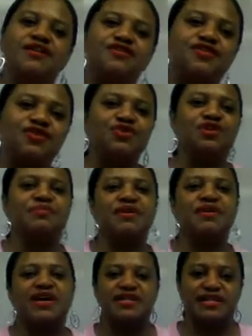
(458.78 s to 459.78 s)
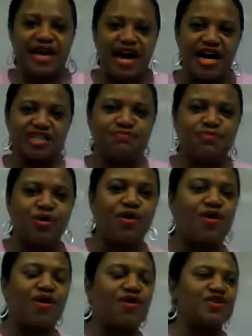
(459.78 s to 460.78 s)
In school, you may have had
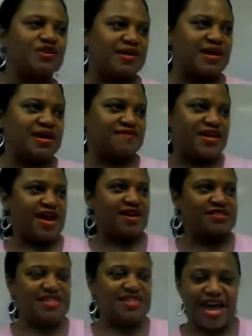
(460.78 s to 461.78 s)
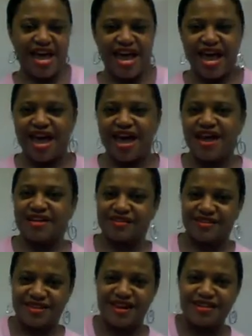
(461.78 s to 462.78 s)
dodgeball, you may have had tag,
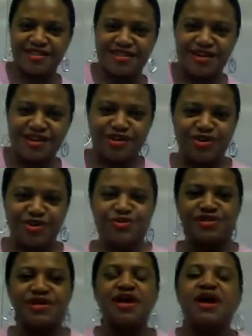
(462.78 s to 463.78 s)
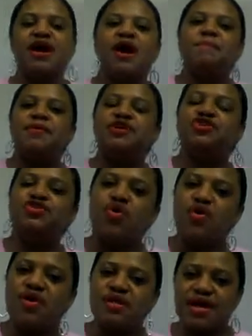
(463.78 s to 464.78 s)
duck, goose. But
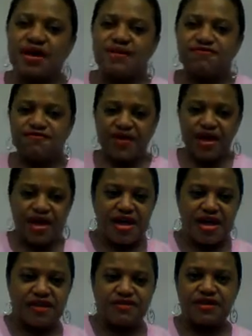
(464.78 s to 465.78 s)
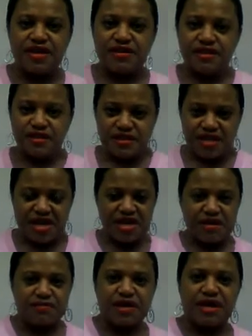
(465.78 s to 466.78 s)
during that phase in the
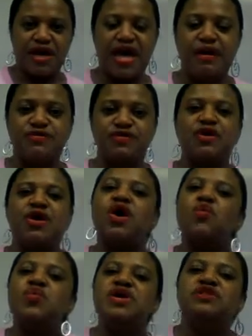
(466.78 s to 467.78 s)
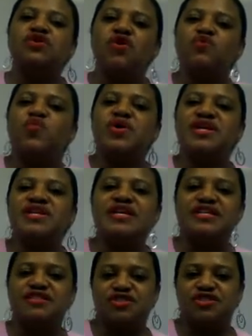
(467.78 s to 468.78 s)
team games, we learn what it
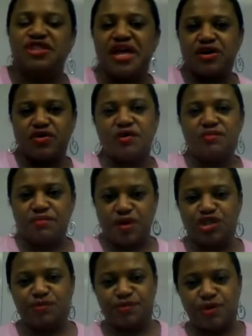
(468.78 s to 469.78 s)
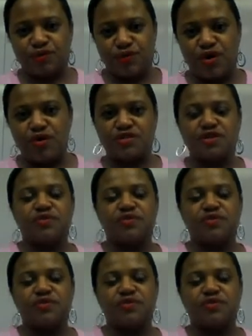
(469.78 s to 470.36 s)
is to take on multiple roles.